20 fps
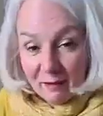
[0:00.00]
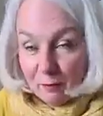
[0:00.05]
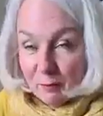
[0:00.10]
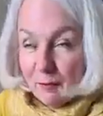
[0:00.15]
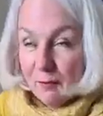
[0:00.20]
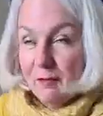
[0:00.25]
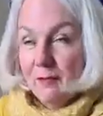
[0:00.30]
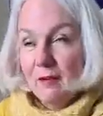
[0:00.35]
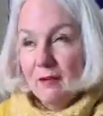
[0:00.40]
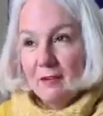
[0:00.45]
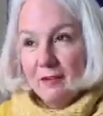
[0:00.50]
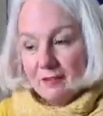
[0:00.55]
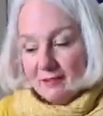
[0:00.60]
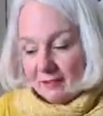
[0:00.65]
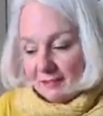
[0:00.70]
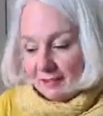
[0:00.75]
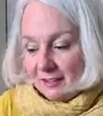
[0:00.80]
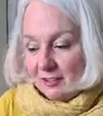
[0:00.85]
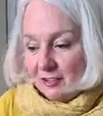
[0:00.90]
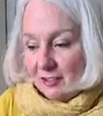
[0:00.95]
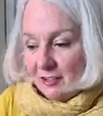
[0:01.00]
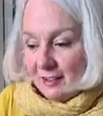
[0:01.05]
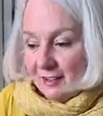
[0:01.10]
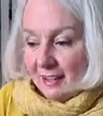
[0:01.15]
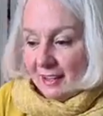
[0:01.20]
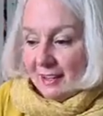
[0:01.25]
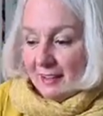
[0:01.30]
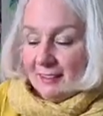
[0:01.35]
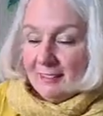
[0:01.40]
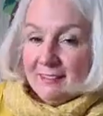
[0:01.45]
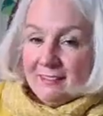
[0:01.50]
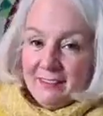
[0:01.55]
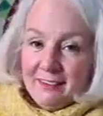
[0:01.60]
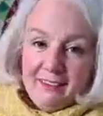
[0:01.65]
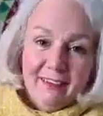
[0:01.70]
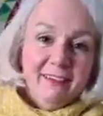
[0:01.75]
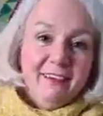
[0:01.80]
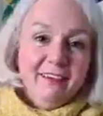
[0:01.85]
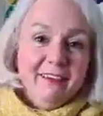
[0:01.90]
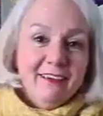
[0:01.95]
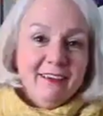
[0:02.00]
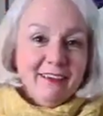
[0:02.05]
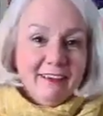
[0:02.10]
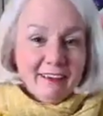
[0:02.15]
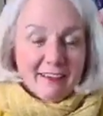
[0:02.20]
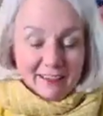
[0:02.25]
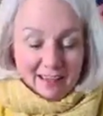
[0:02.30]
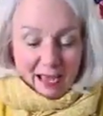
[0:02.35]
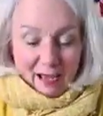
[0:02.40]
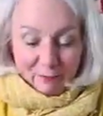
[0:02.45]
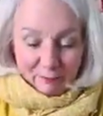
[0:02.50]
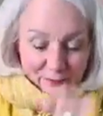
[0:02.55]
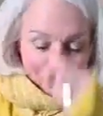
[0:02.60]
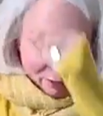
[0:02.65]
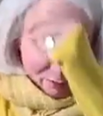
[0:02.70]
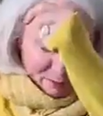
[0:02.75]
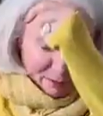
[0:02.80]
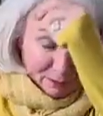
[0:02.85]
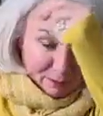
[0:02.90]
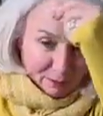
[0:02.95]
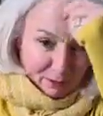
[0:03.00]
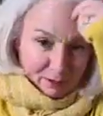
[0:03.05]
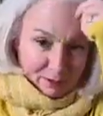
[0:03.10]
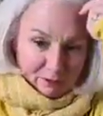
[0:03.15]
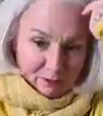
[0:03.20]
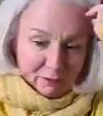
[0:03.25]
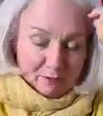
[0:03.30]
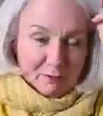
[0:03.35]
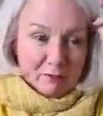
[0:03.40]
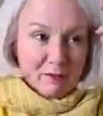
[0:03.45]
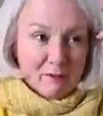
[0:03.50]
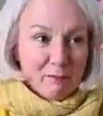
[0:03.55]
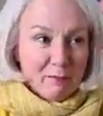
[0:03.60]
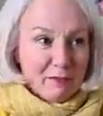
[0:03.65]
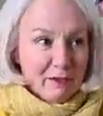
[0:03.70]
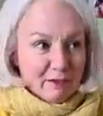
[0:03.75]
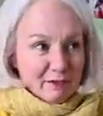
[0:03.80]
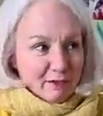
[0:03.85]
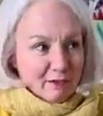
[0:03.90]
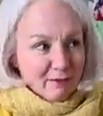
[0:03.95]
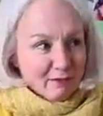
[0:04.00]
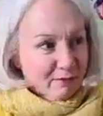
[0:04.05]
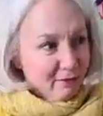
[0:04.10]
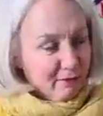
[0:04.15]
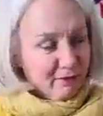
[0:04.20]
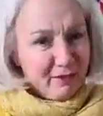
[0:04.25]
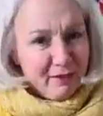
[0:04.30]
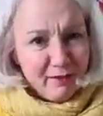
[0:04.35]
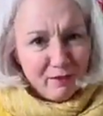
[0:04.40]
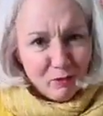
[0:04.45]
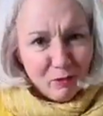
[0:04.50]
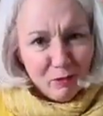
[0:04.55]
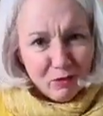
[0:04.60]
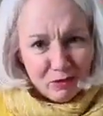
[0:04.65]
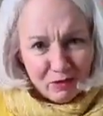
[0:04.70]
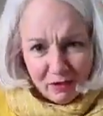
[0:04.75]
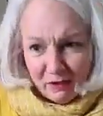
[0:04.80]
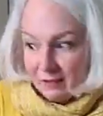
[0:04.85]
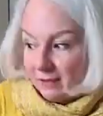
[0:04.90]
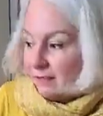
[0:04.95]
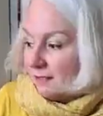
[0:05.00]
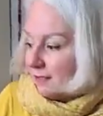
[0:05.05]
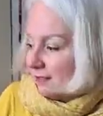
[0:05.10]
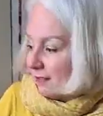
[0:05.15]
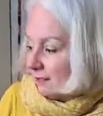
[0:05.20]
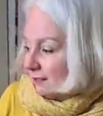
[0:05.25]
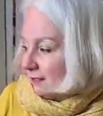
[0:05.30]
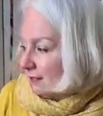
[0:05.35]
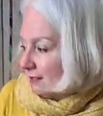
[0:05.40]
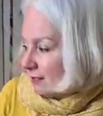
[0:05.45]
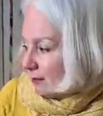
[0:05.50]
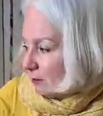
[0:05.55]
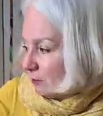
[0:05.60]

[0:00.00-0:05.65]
it was so good to see John again. It's been since August. So